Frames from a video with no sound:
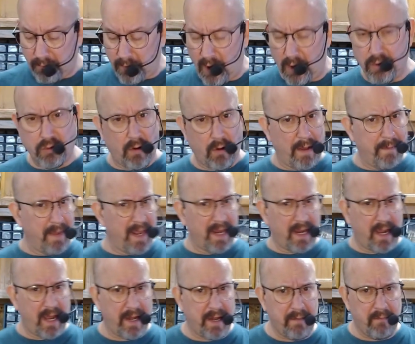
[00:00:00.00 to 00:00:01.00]
So I make
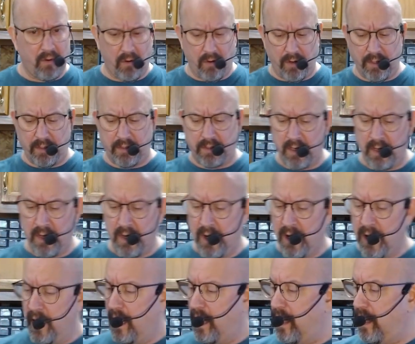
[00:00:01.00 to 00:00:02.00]
cutting boards.
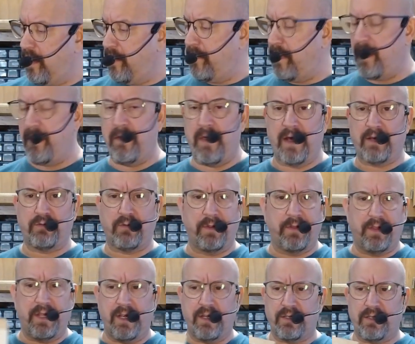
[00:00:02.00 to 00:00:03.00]
That's what
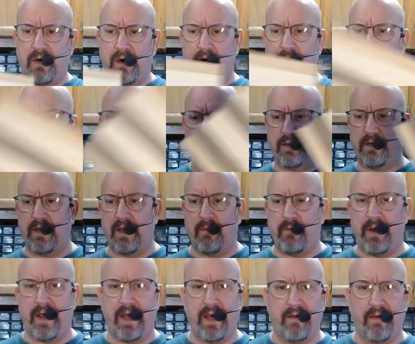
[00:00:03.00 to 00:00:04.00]
these are that
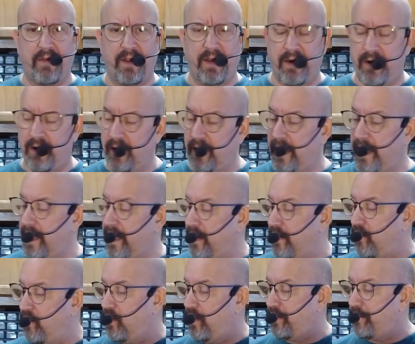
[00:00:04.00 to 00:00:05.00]
we have here.
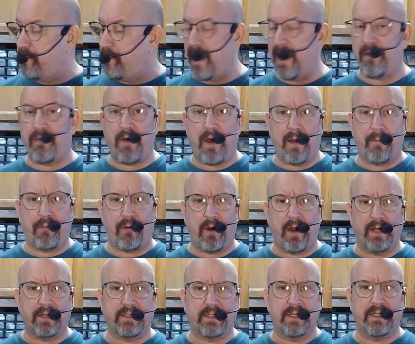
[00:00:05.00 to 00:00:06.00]
And with my thought
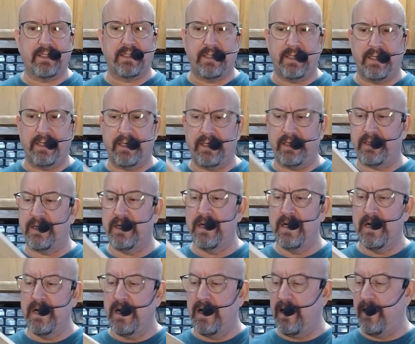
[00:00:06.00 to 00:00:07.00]
process is
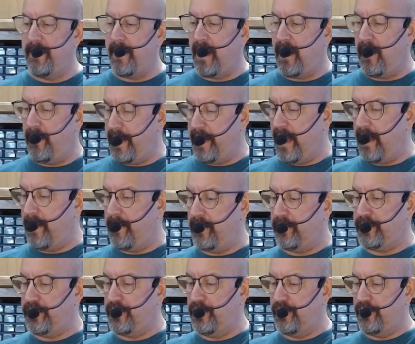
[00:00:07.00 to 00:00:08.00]
I'll be able
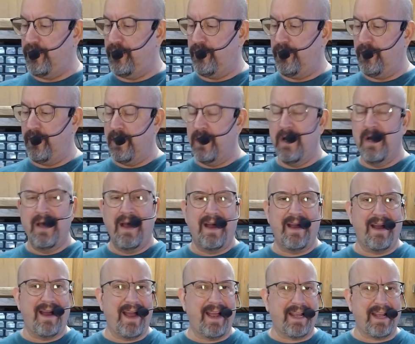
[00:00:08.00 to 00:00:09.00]
to,
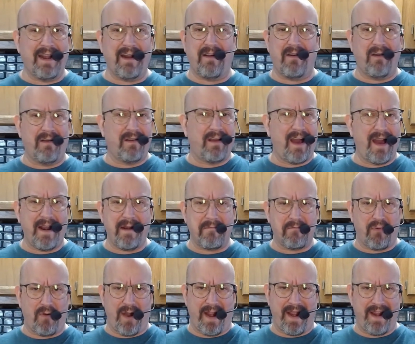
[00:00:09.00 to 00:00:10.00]
I could have got a
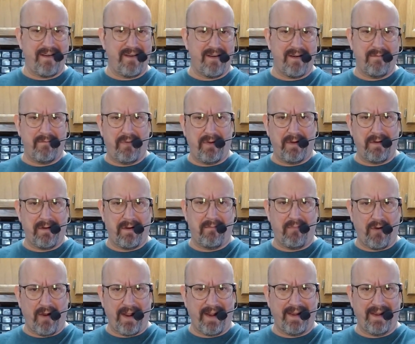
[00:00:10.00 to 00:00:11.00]
brander and put a
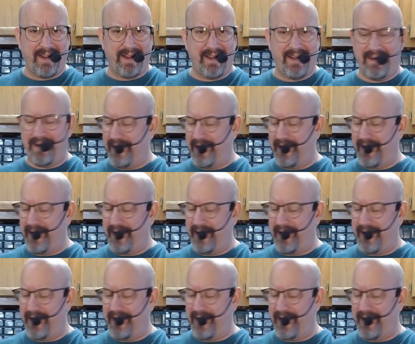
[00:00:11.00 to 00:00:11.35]
branding in